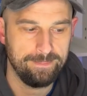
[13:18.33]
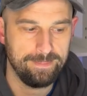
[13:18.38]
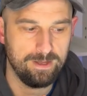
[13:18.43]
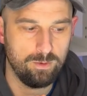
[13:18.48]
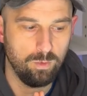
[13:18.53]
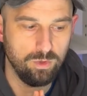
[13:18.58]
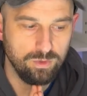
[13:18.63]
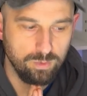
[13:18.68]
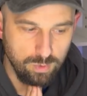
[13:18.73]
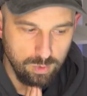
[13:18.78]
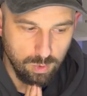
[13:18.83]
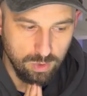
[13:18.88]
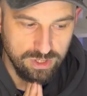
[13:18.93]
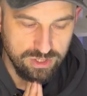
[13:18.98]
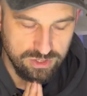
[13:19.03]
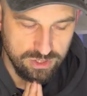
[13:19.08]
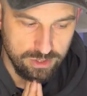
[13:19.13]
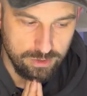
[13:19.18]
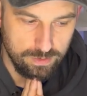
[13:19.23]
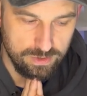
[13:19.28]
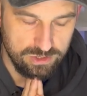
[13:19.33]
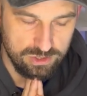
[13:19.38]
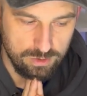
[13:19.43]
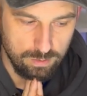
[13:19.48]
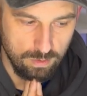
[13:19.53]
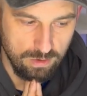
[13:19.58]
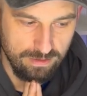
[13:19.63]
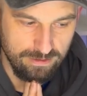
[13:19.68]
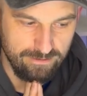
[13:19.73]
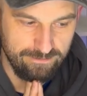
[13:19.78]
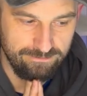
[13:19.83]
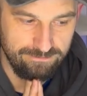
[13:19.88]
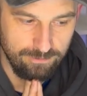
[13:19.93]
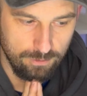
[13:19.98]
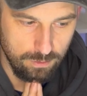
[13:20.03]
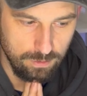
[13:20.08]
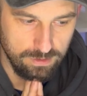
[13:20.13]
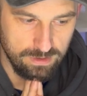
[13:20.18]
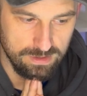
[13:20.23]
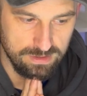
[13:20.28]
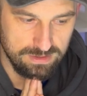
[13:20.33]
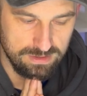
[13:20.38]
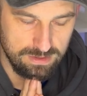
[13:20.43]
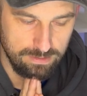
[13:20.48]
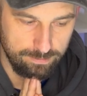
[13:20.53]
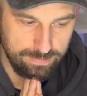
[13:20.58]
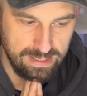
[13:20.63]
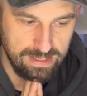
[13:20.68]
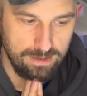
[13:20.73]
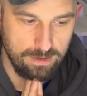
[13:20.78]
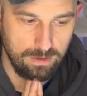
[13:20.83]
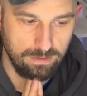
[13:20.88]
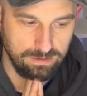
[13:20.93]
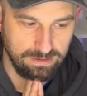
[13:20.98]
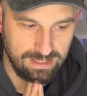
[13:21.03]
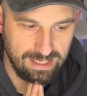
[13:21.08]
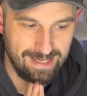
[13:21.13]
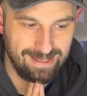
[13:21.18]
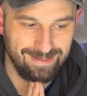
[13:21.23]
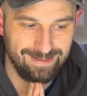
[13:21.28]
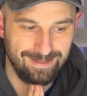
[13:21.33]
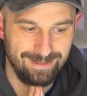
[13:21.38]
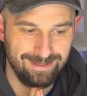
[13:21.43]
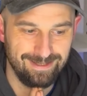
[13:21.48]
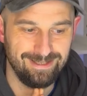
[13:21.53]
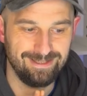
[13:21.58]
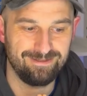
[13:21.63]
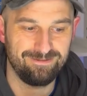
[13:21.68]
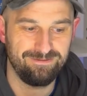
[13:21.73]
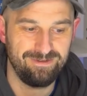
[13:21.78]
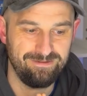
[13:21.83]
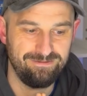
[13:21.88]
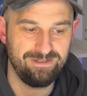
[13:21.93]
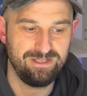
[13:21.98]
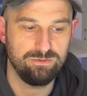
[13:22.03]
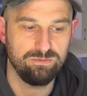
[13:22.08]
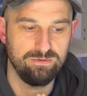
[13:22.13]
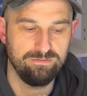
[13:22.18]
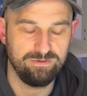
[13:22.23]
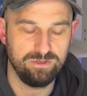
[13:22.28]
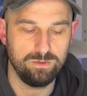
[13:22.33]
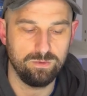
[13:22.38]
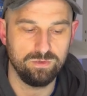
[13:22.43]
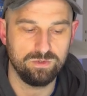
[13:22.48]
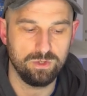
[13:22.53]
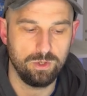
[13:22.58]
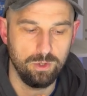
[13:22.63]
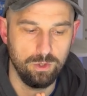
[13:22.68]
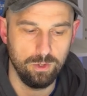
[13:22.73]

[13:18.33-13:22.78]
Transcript: Now what we want to do is you want the focus to be on getting at least 50 reviews